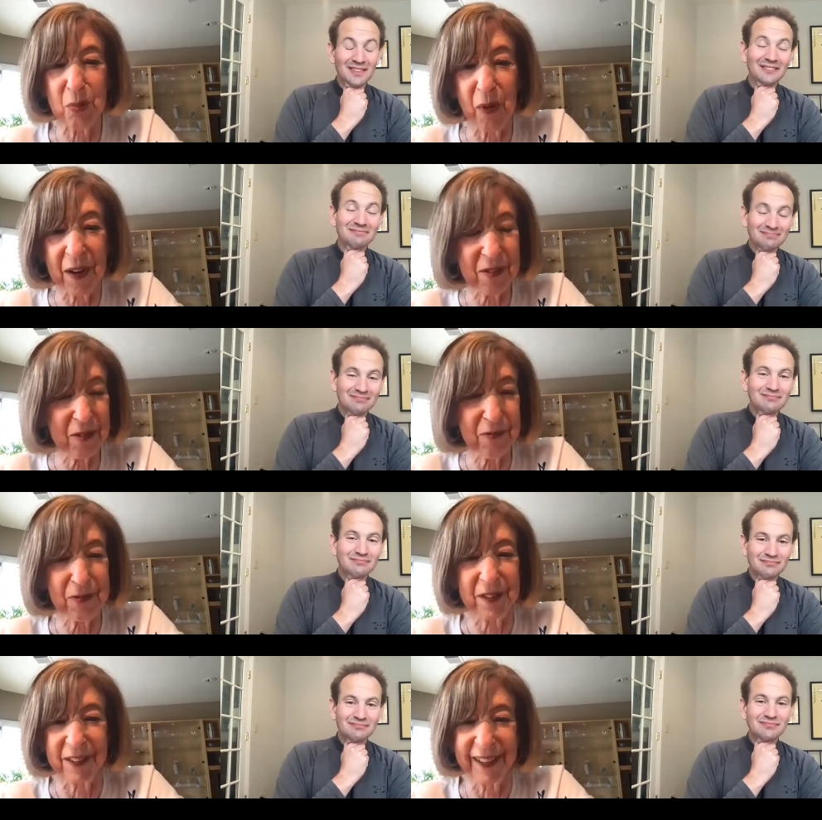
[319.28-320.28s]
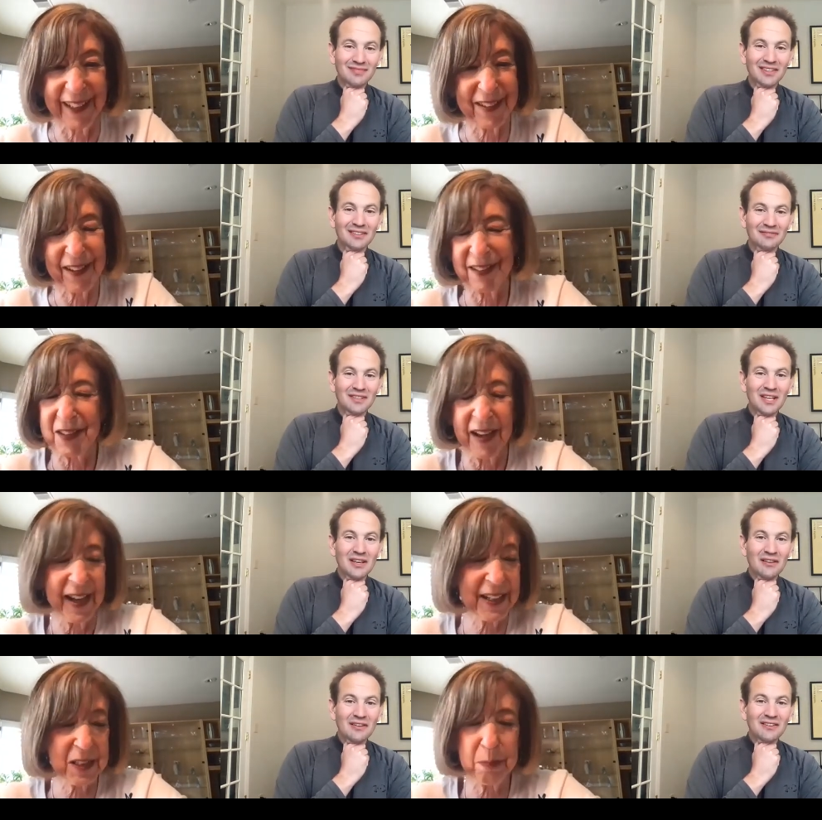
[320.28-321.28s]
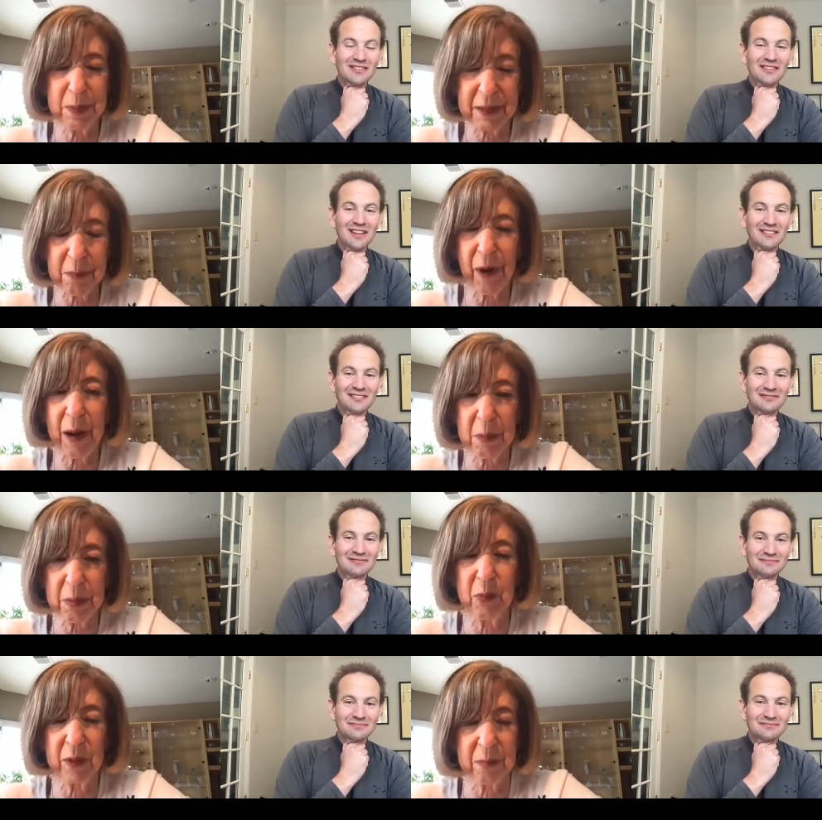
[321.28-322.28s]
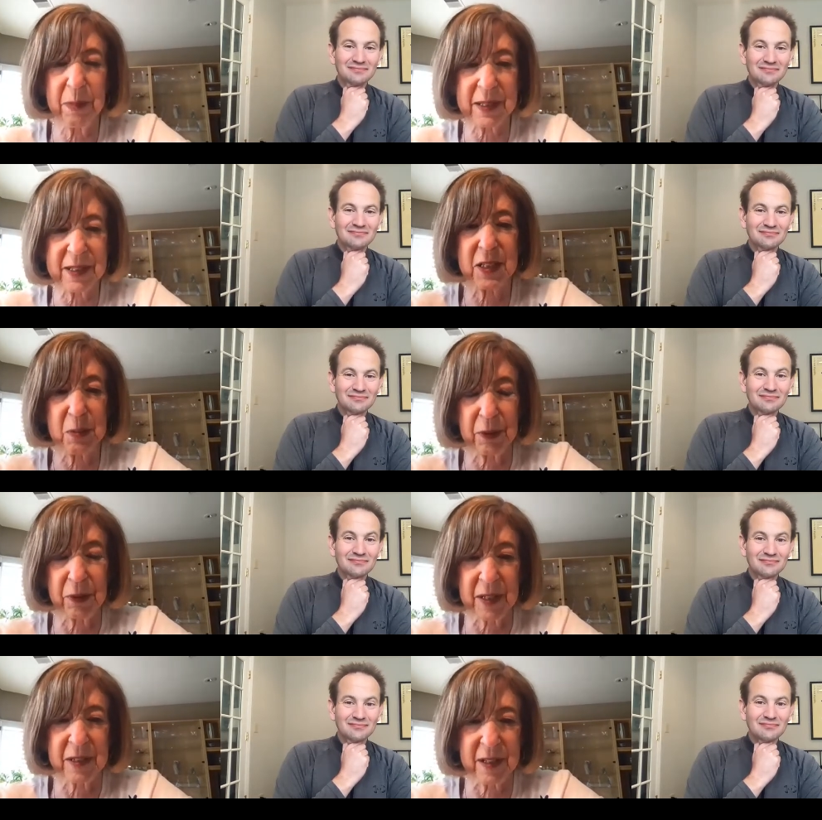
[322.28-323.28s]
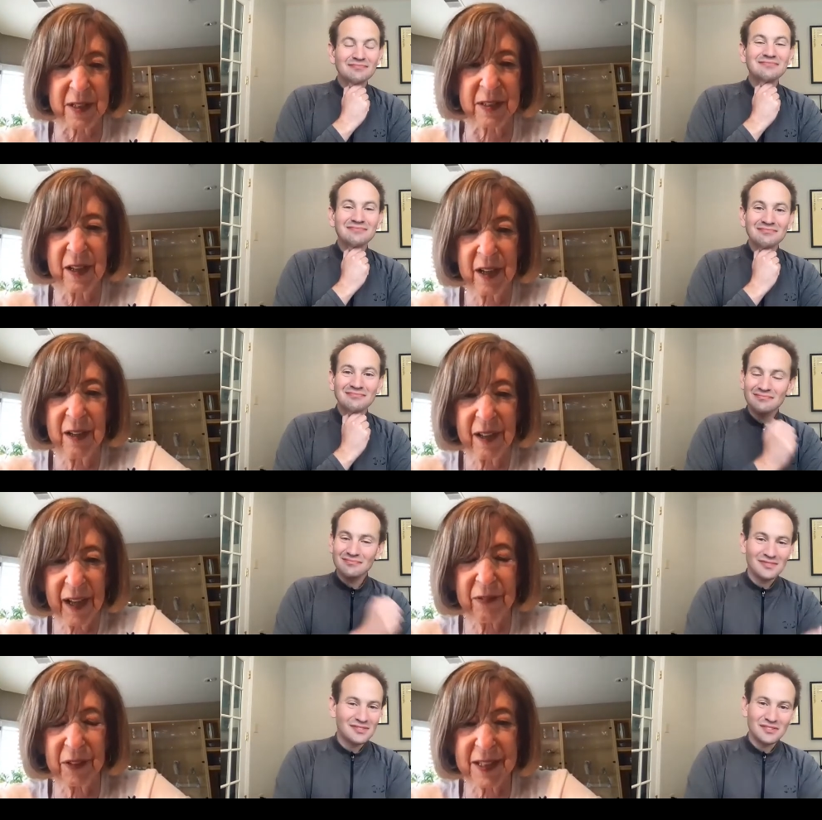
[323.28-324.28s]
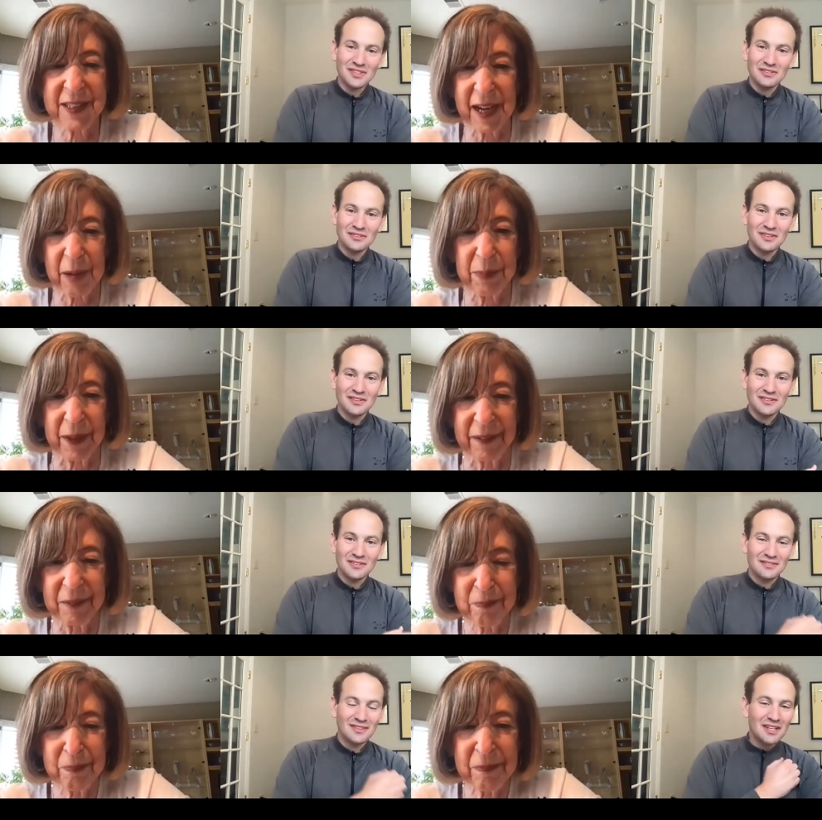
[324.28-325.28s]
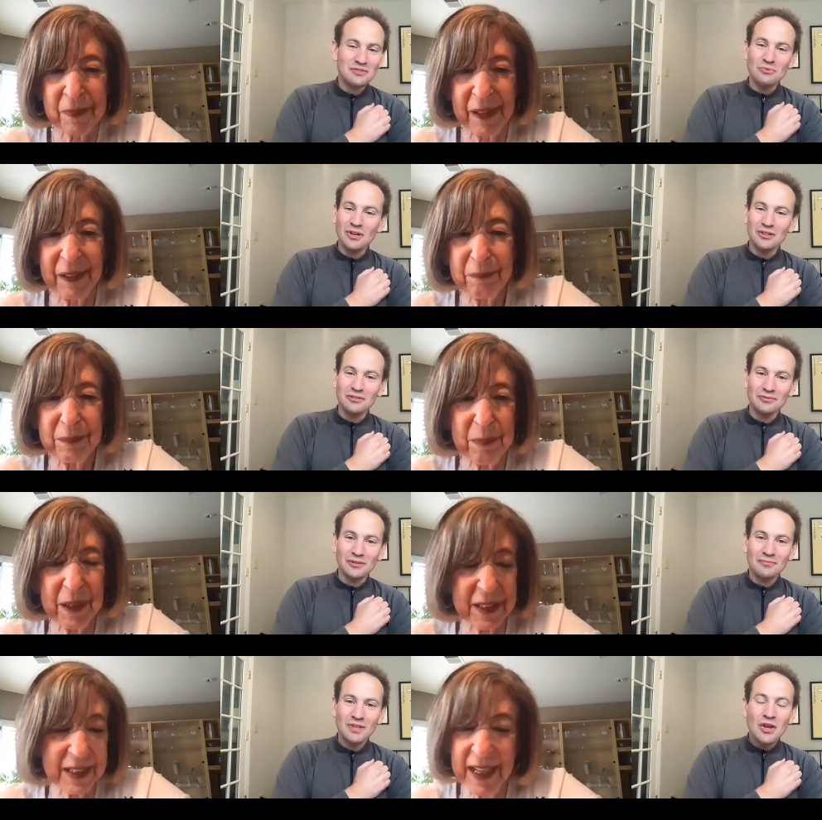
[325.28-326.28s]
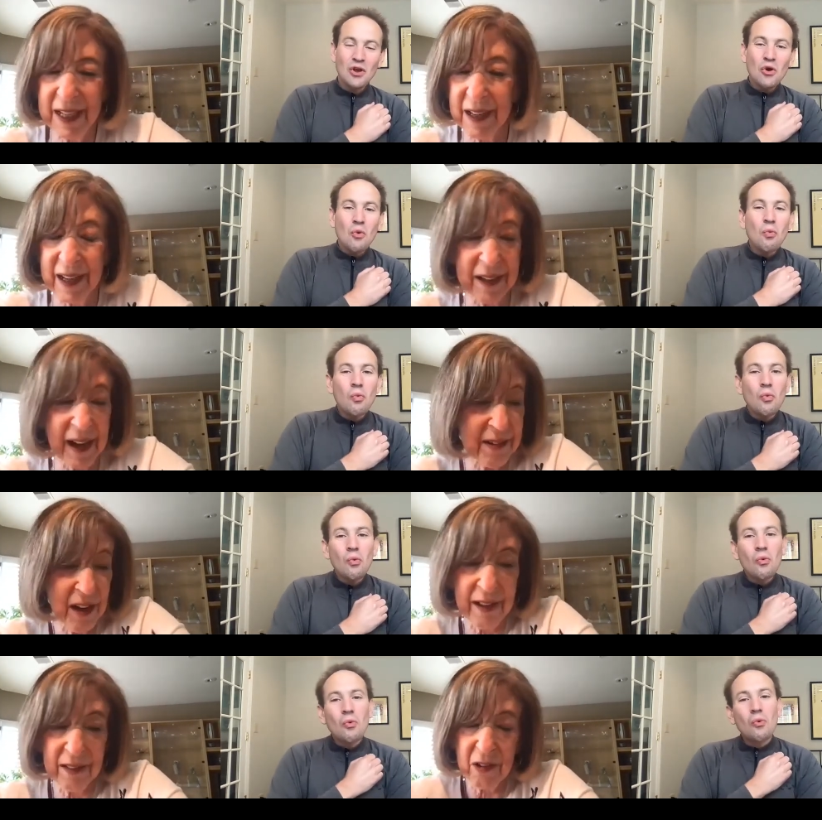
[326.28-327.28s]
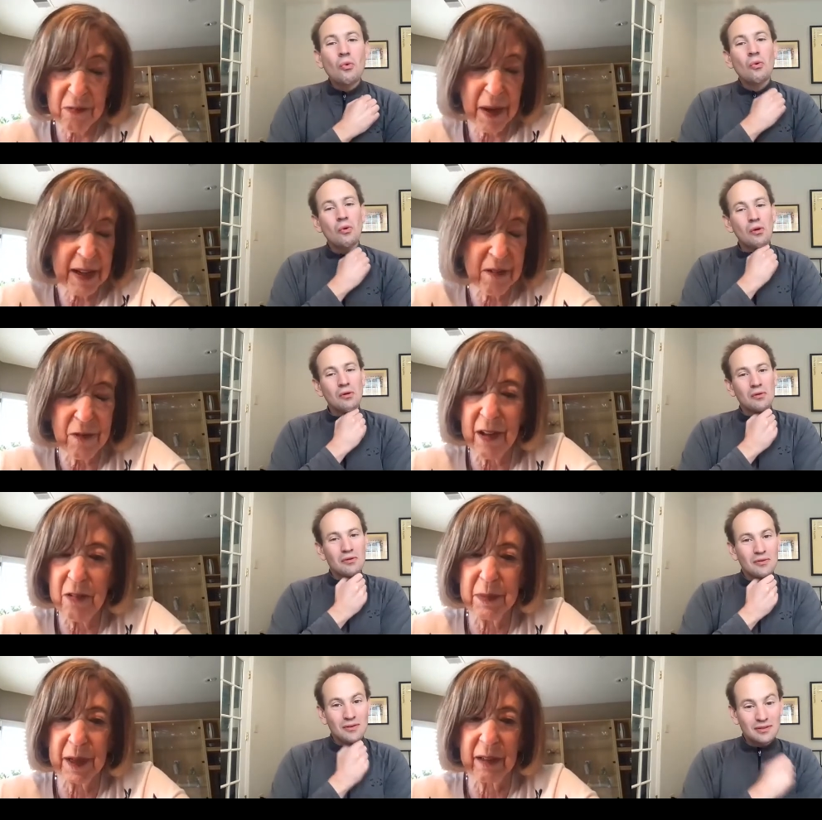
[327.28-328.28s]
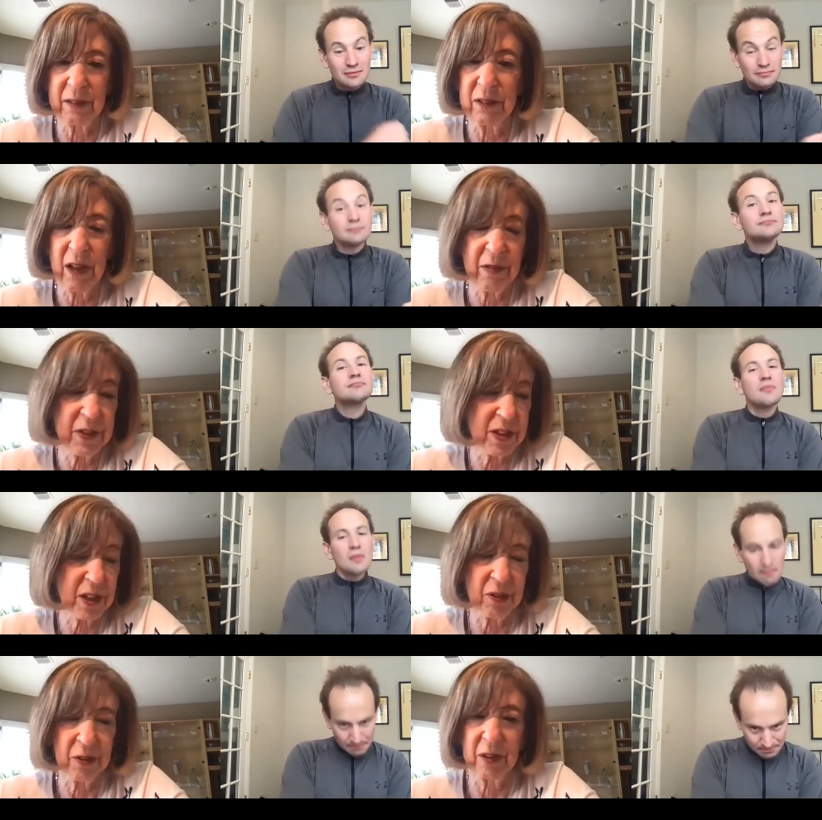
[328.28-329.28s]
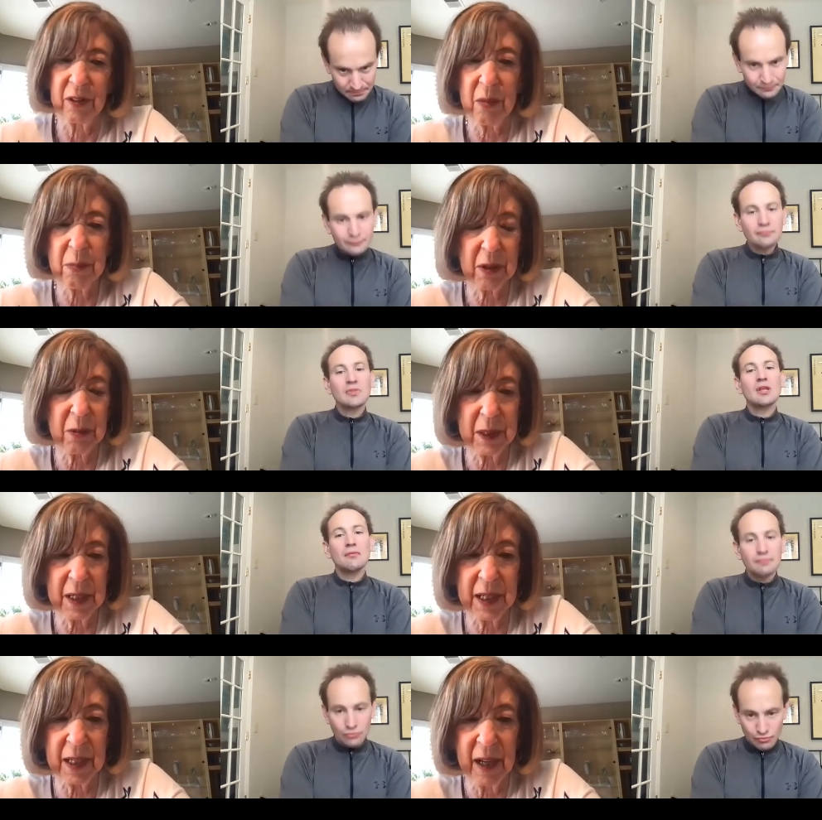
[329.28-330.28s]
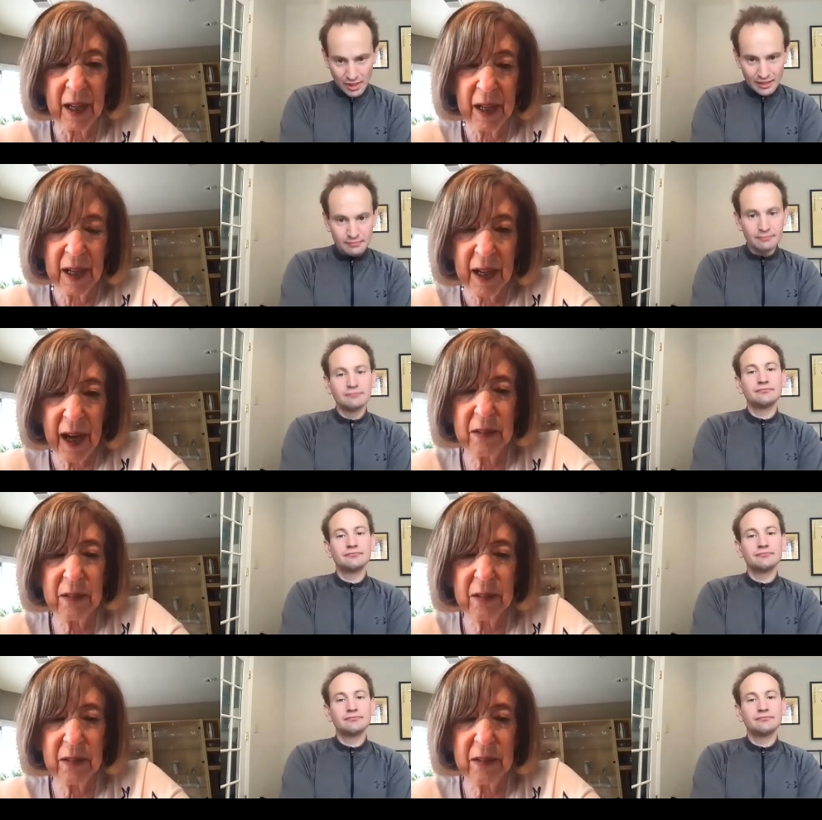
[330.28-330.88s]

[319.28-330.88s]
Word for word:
Speaker 1: wonderful. It's, it, it's been probably one of the best experiences having this happen.
Speaker 2: That's wonderful. But
Speaker 1: yeah. And I, I love my involvement. I love the Tikkun Olam Committee I